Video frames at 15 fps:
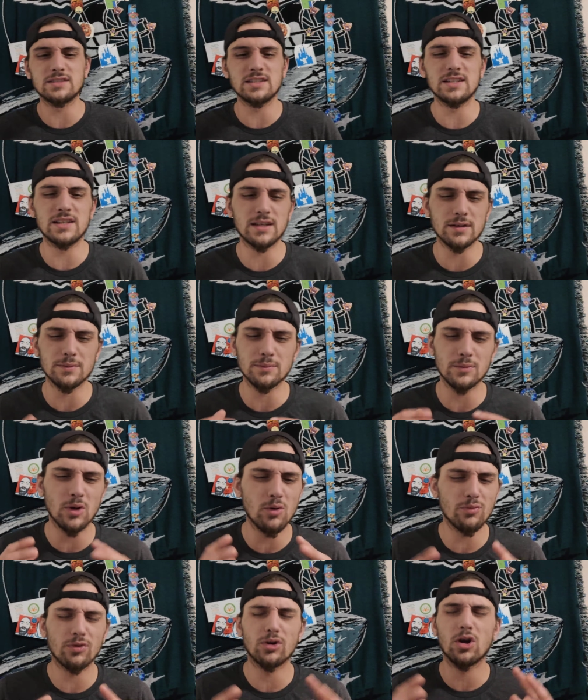to see him
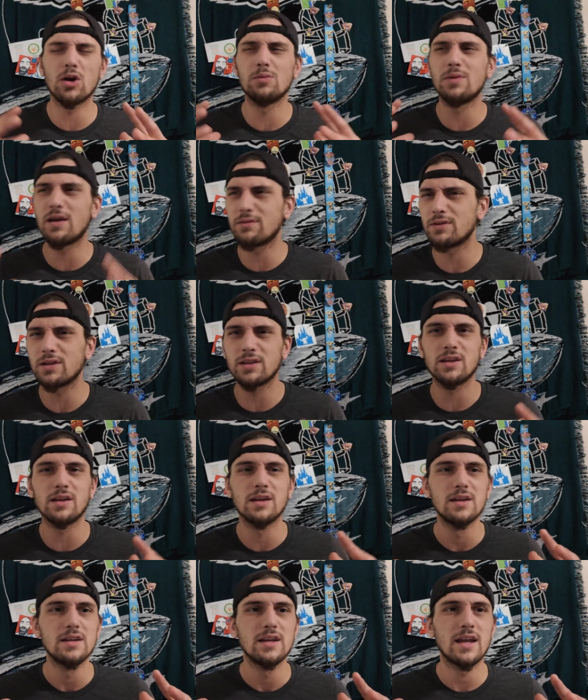overcome everything,